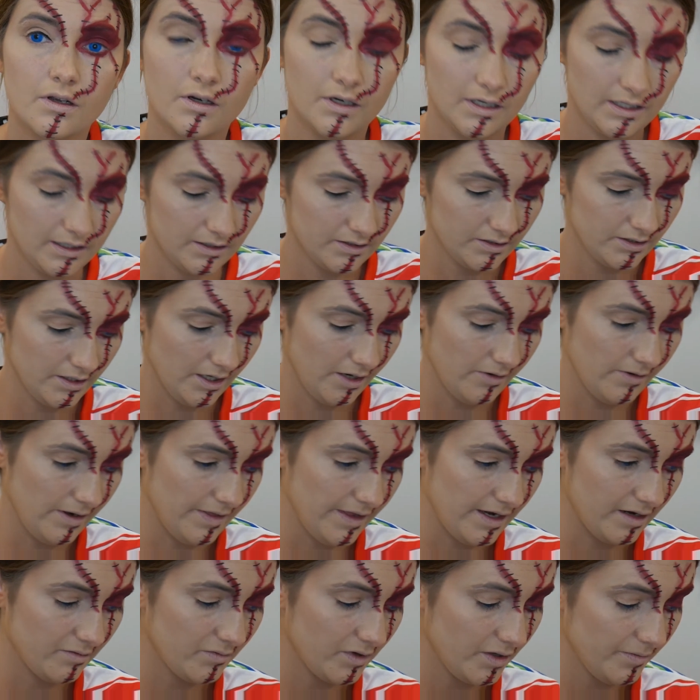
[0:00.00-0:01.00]
like so,
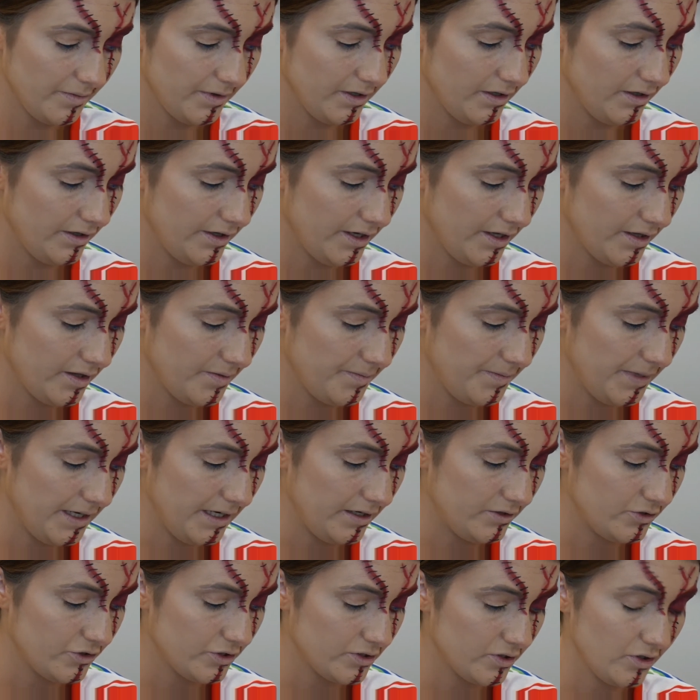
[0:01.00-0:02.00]
and then I'm going to put another
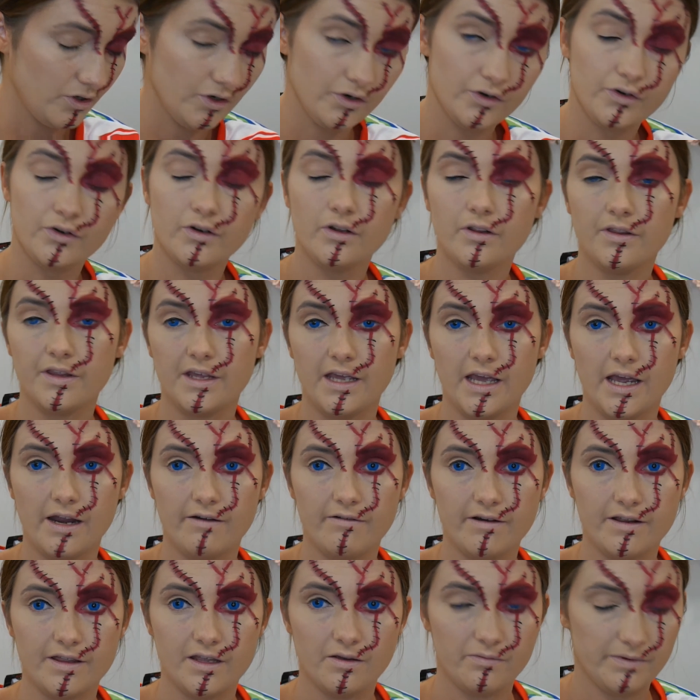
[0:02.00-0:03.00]
bit just on the
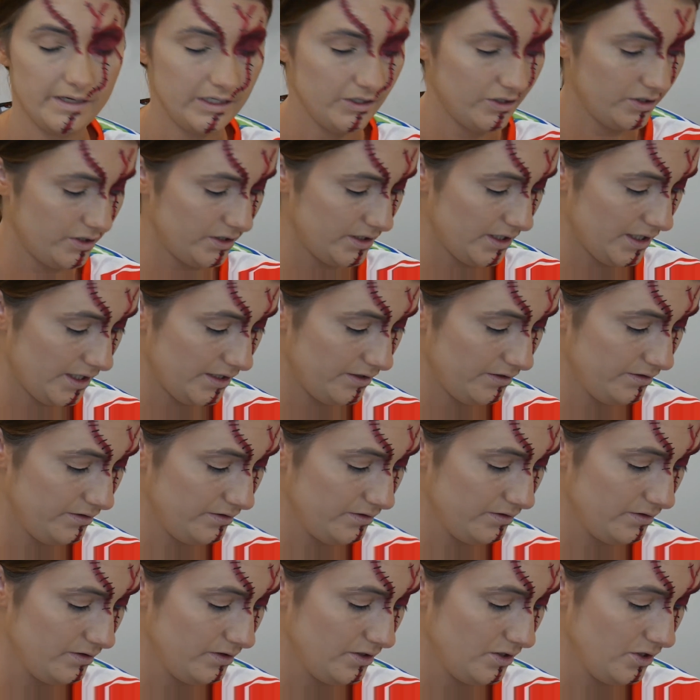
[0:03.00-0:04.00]
area that we just done
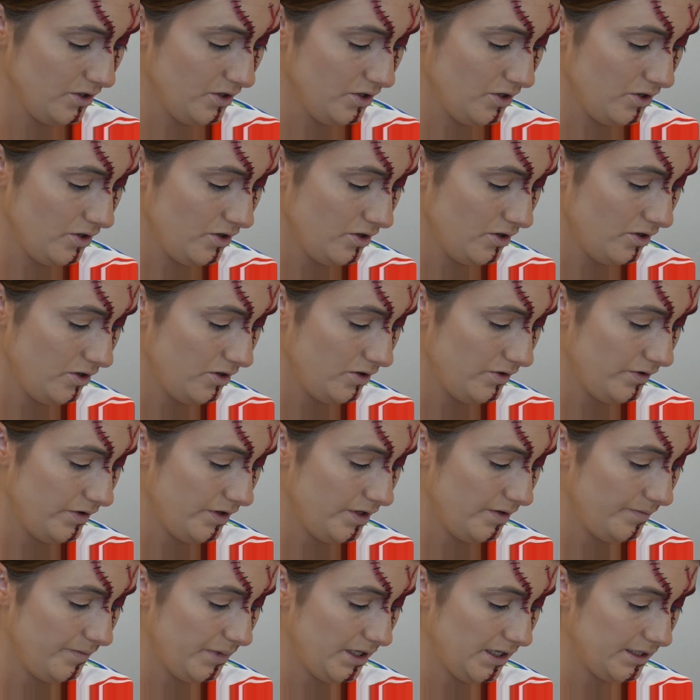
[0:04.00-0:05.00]
on
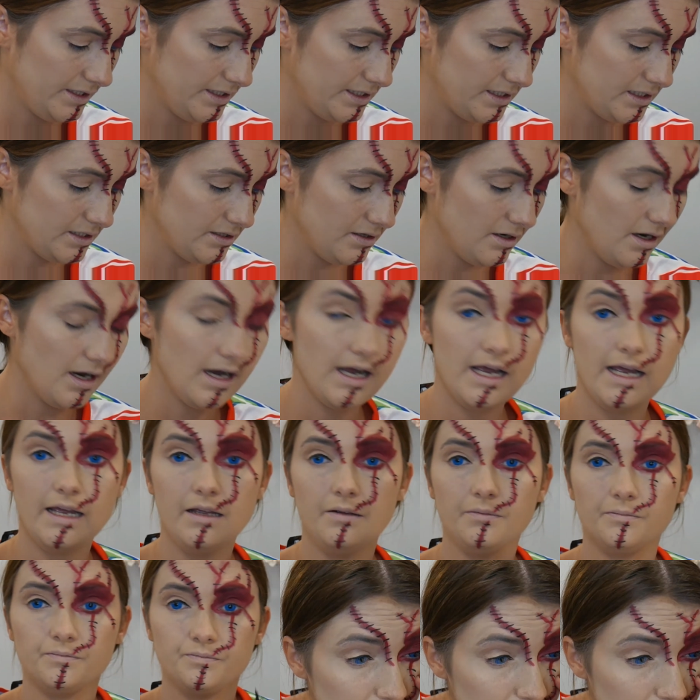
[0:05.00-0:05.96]
the blooded eye.